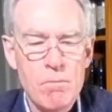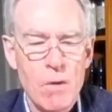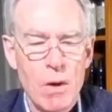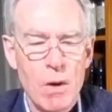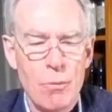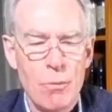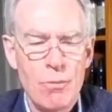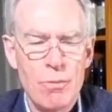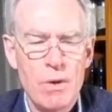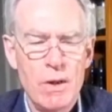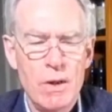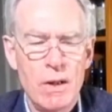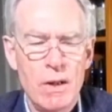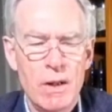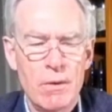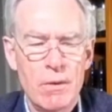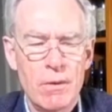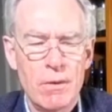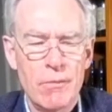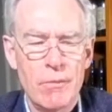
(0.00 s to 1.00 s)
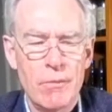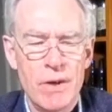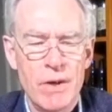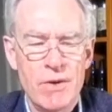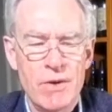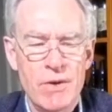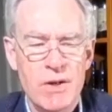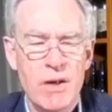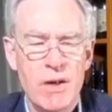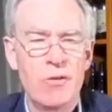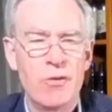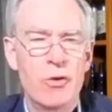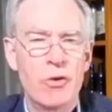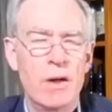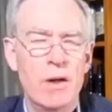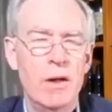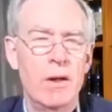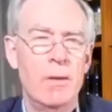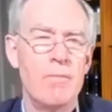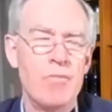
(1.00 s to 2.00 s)
Really good
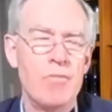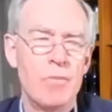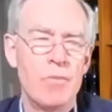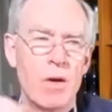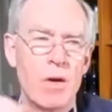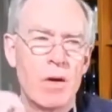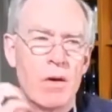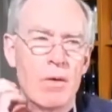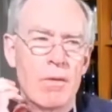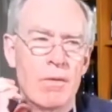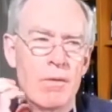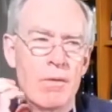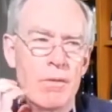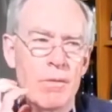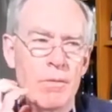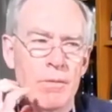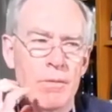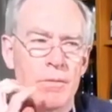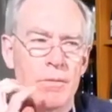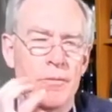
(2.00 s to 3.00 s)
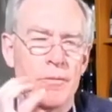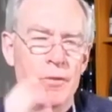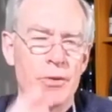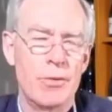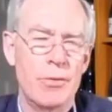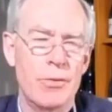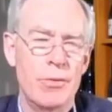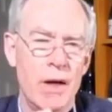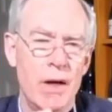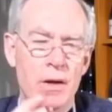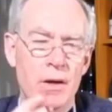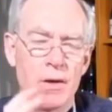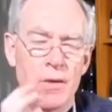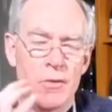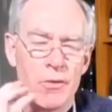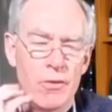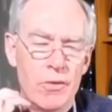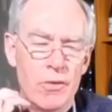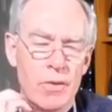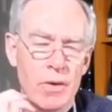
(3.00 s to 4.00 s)
intensity,
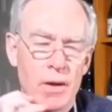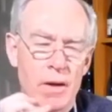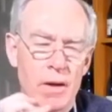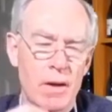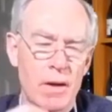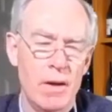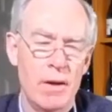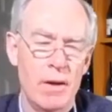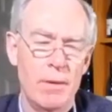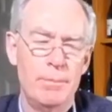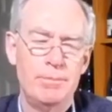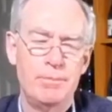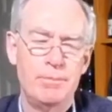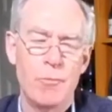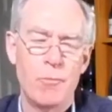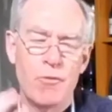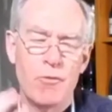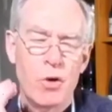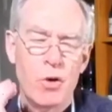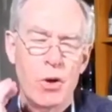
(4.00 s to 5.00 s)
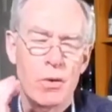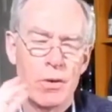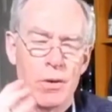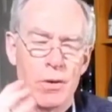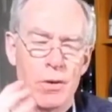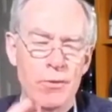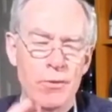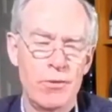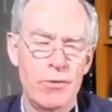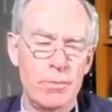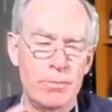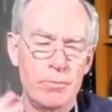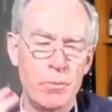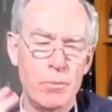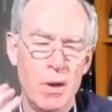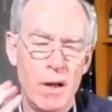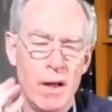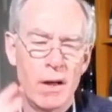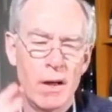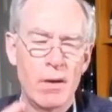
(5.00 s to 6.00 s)
directness, focus,
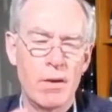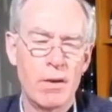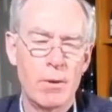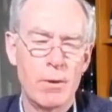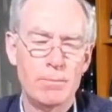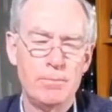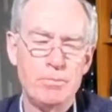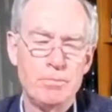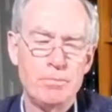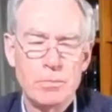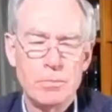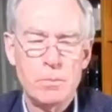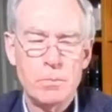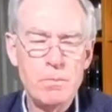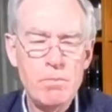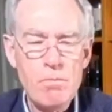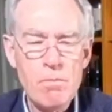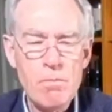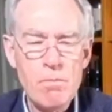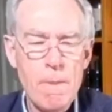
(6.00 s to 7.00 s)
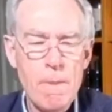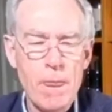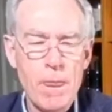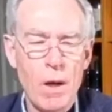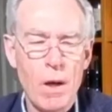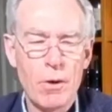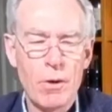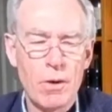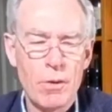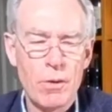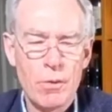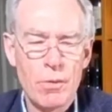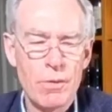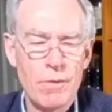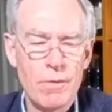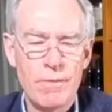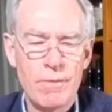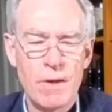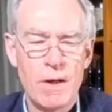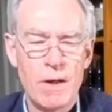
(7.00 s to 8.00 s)
length, good
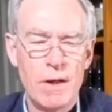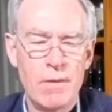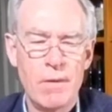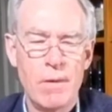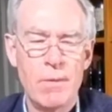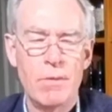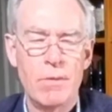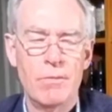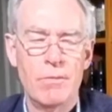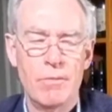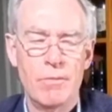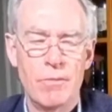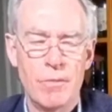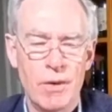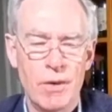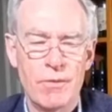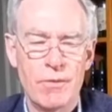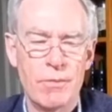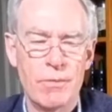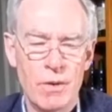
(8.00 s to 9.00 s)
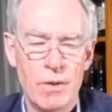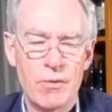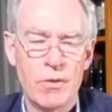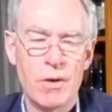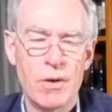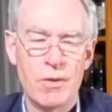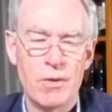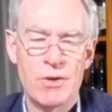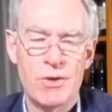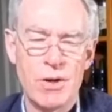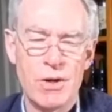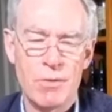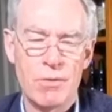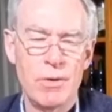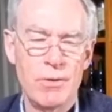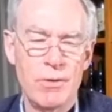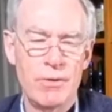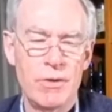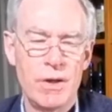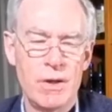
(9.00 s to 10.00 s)
flavour. It's got
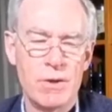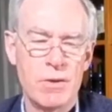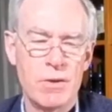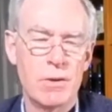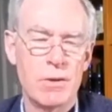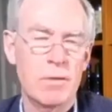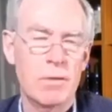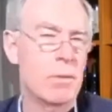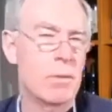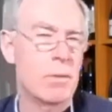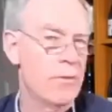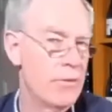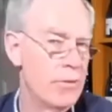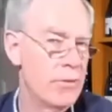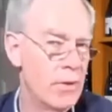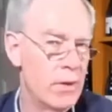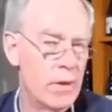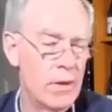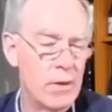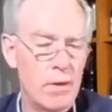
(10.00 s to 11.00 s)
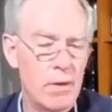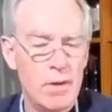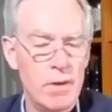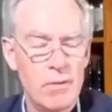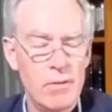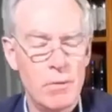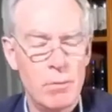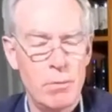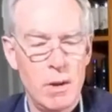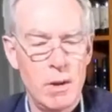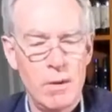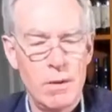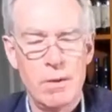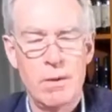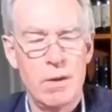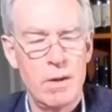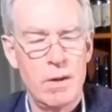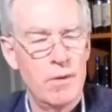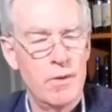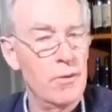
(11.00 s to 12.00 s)
generosity to it, but it's certainly not overblown
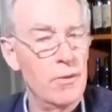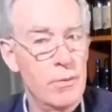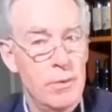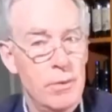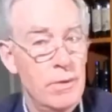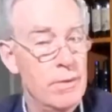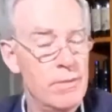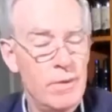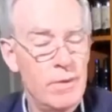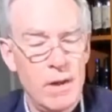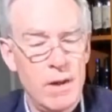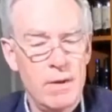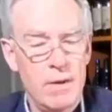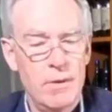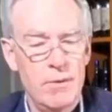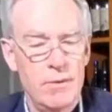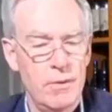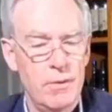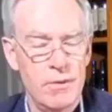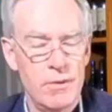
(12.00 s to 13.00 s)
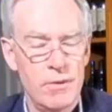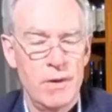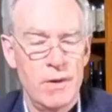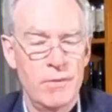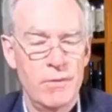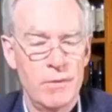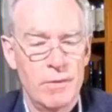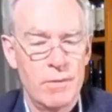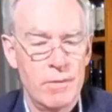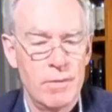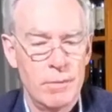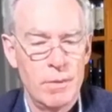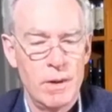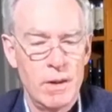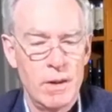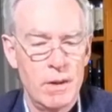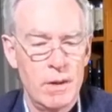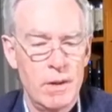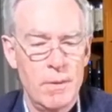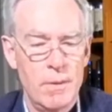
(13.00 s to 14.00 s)
like some of the Fianos I've tasted from
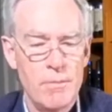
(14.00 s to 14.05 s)
Italy.